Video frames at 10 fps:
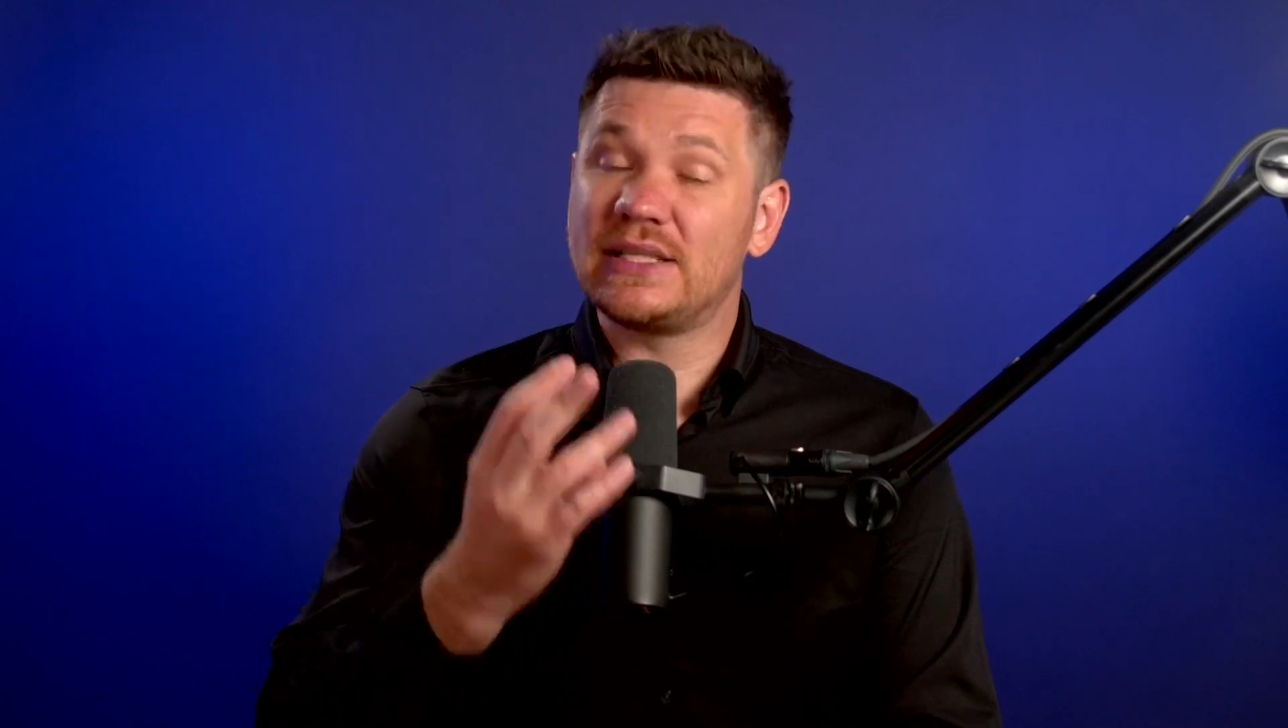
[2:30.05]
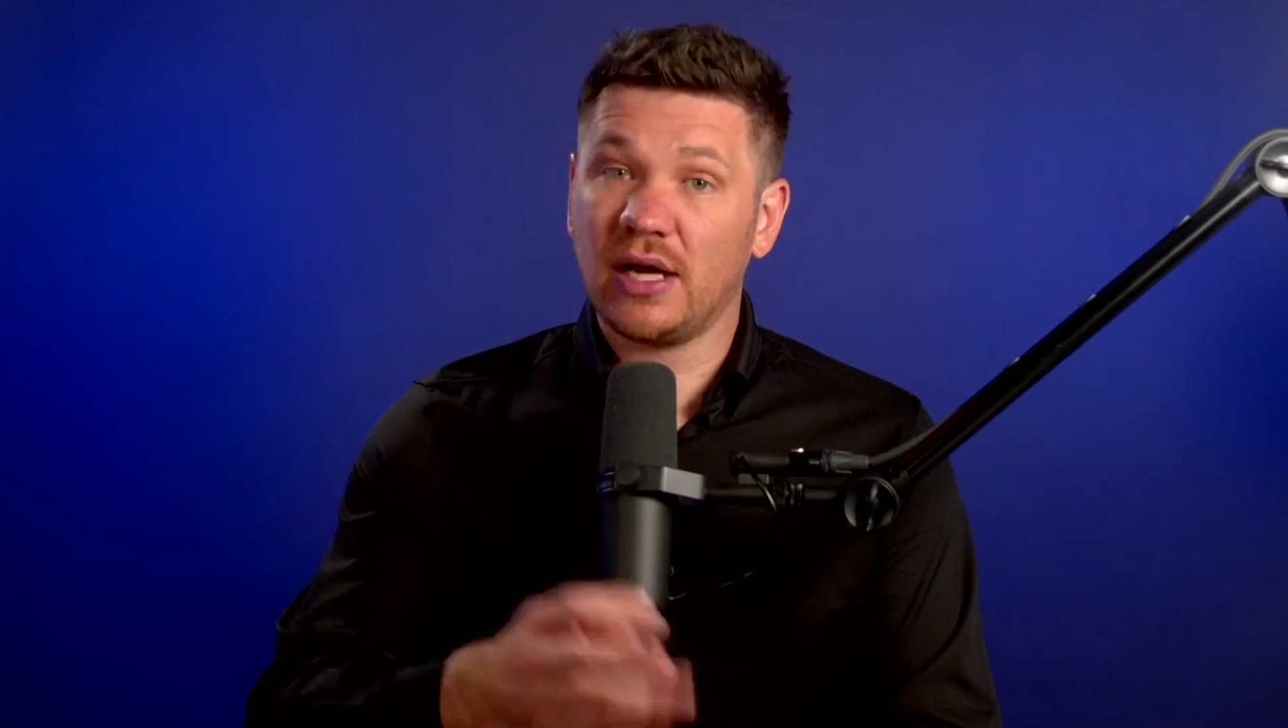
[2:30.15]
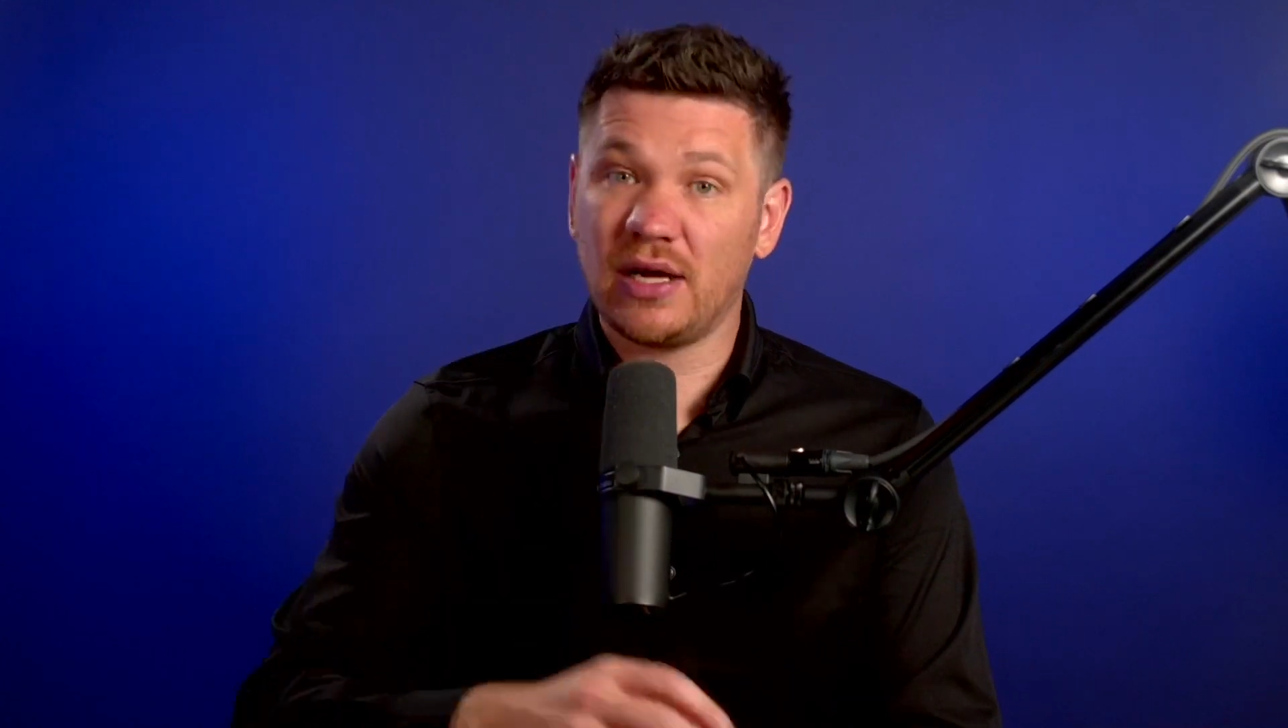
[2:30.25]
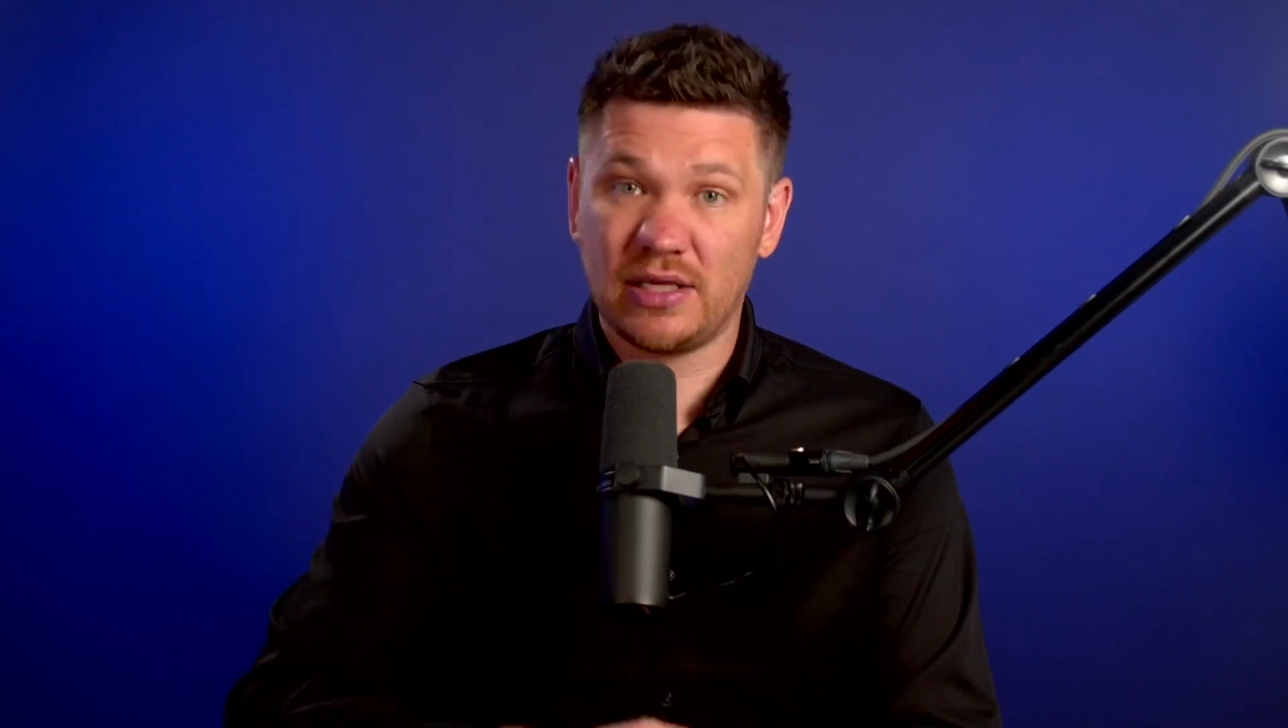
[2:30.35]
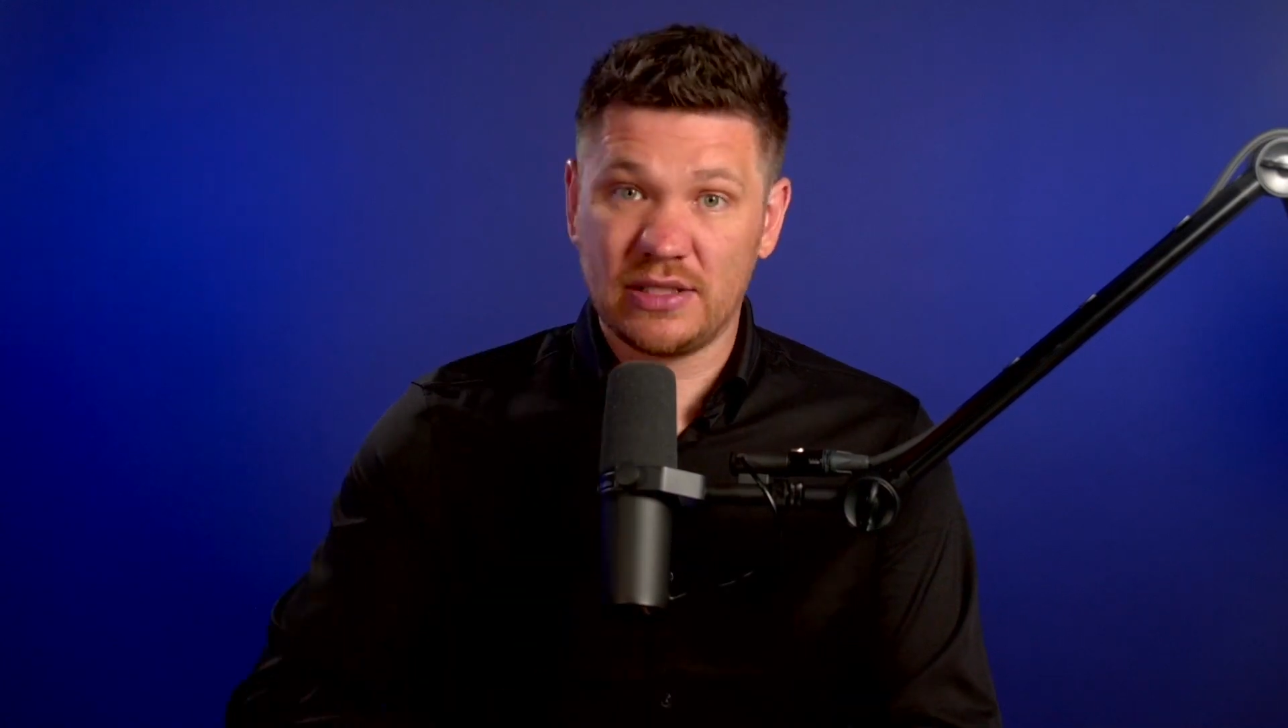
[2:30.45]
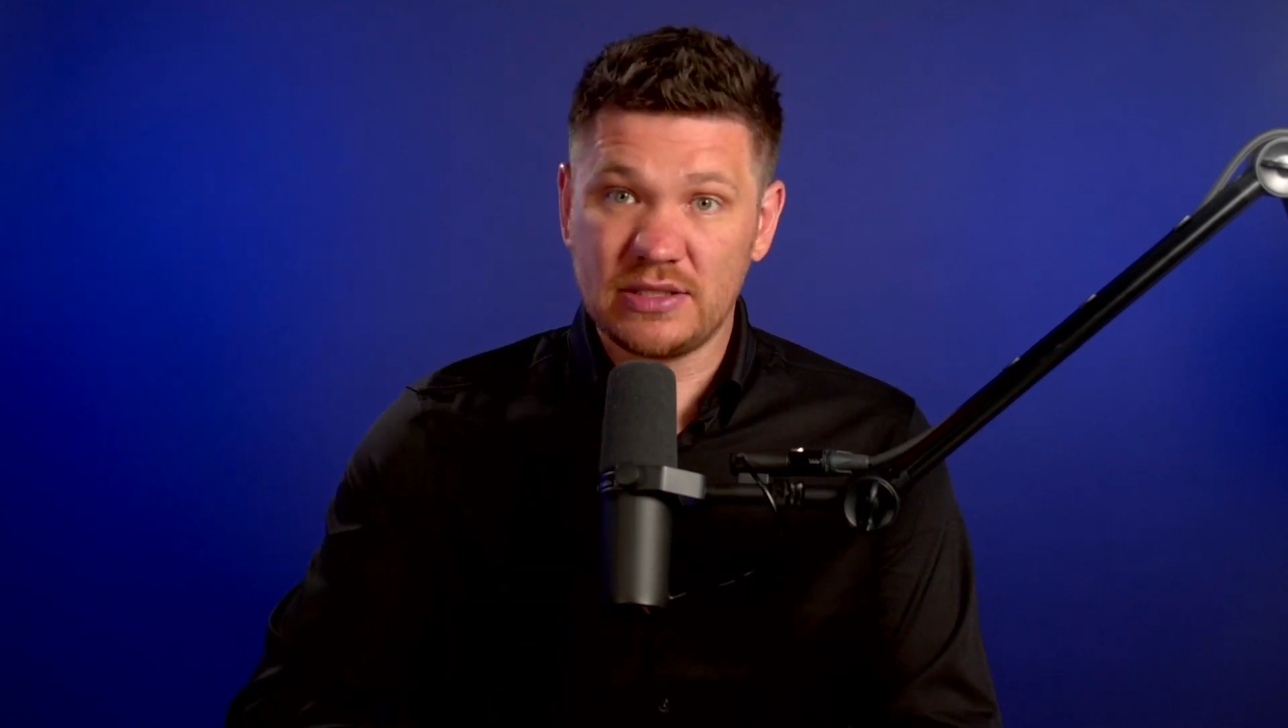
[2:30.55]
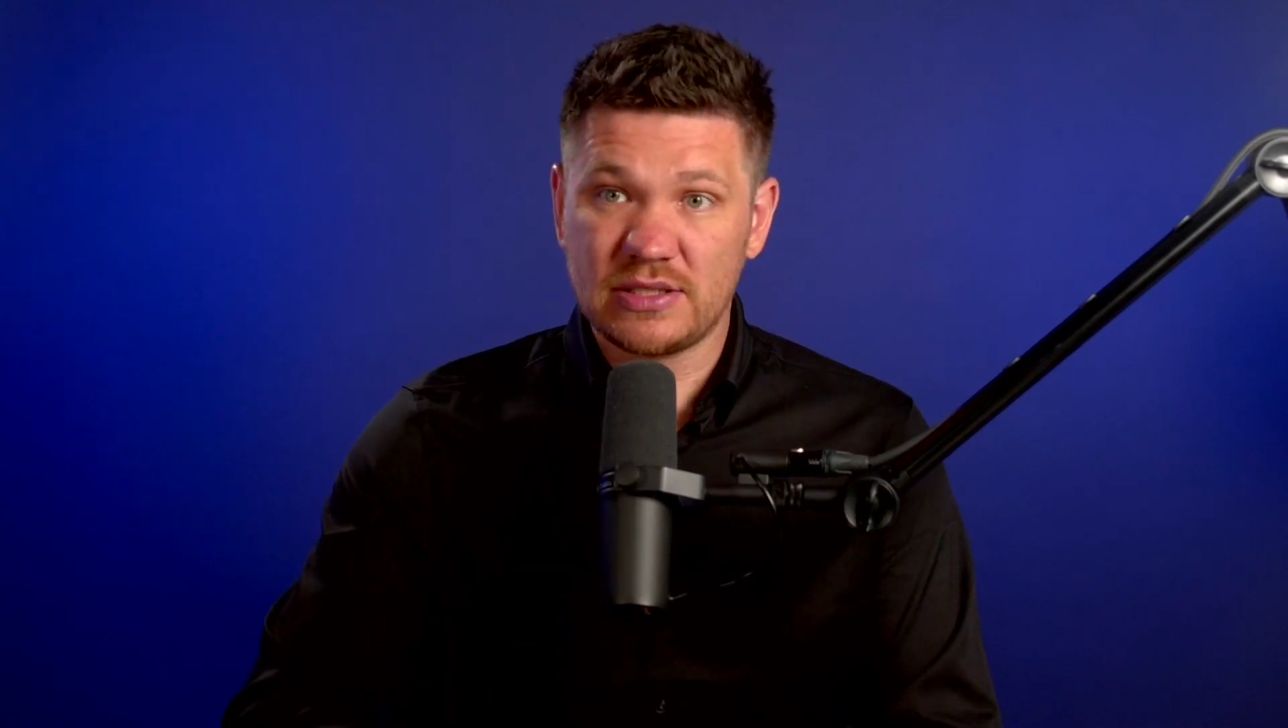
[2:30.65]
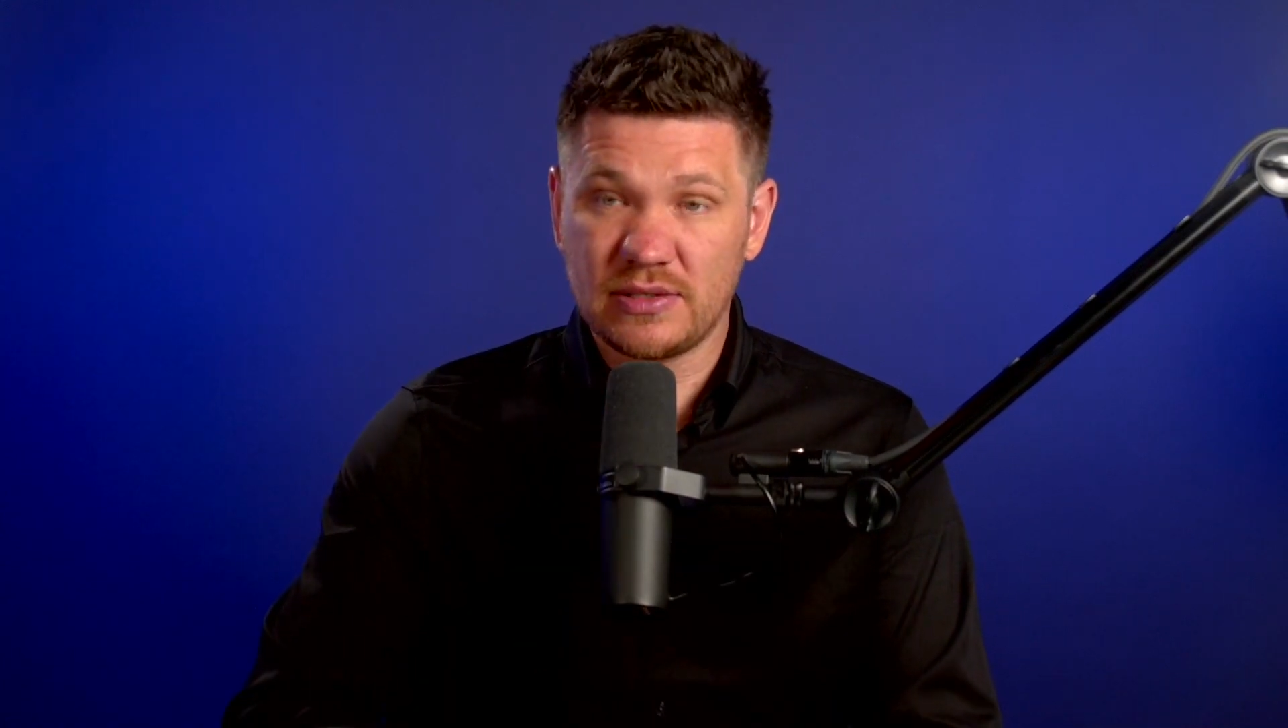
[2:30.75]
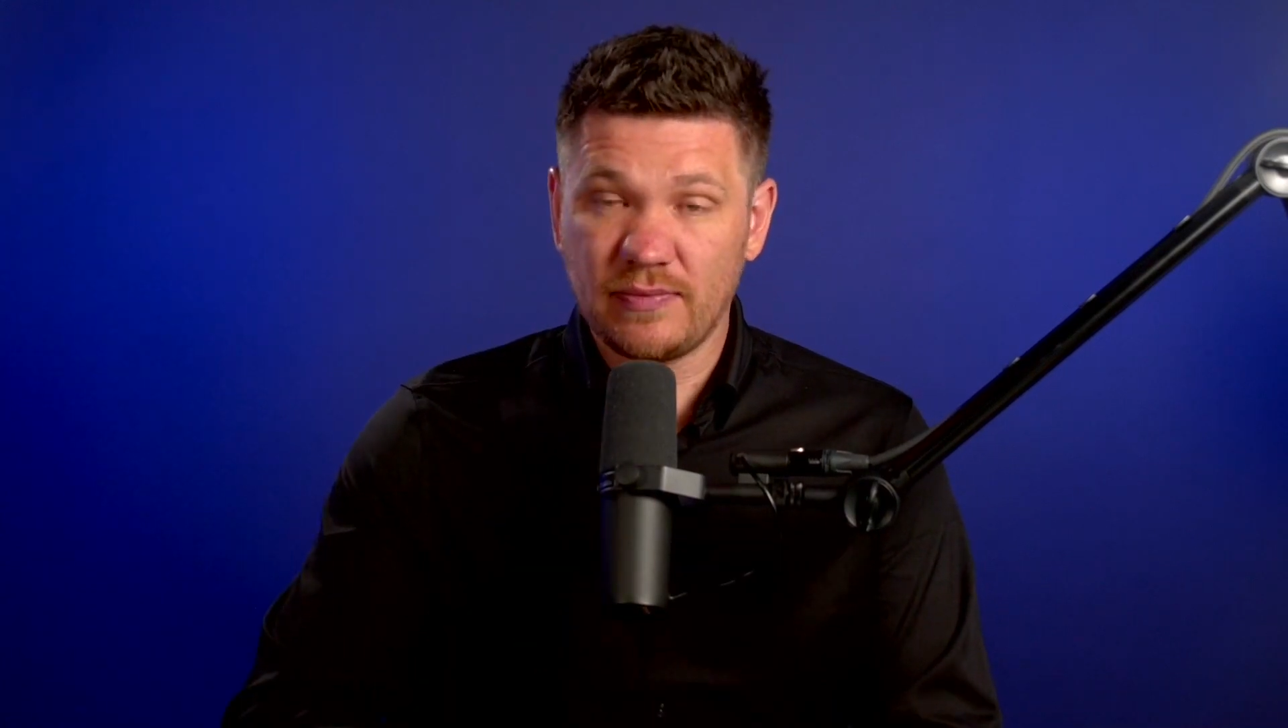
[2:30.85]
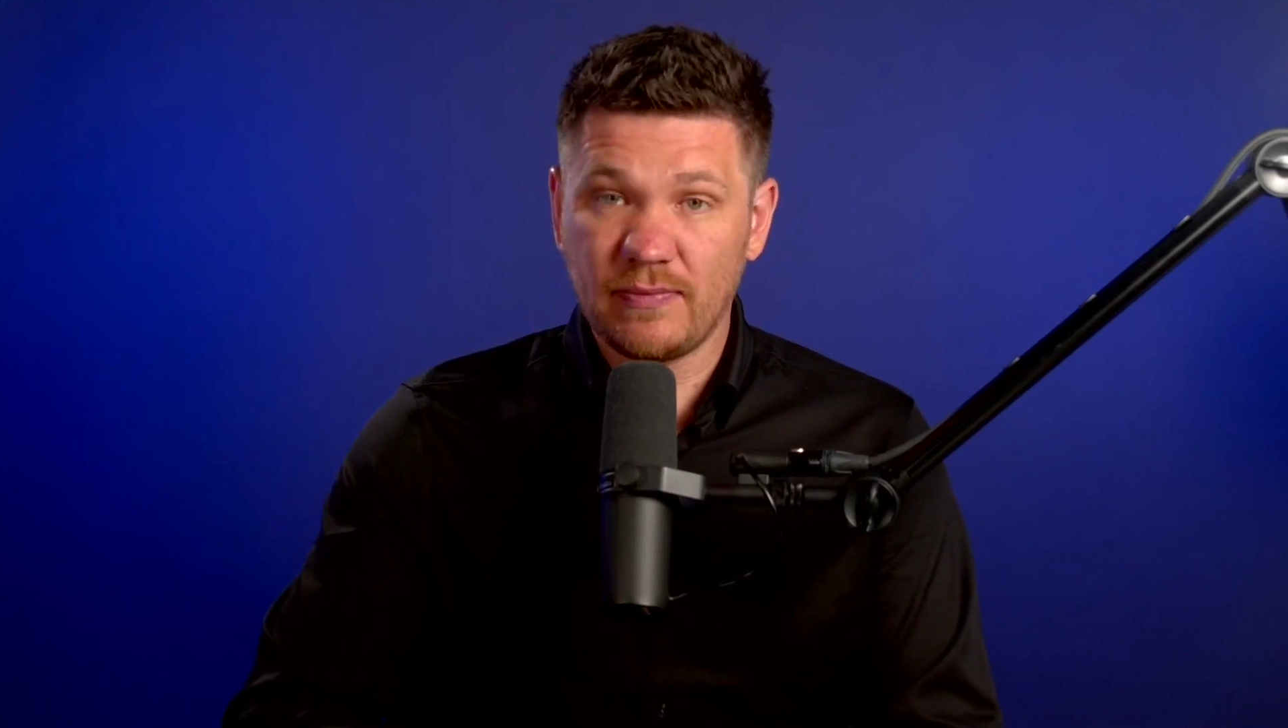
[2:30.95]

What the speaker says: tongues.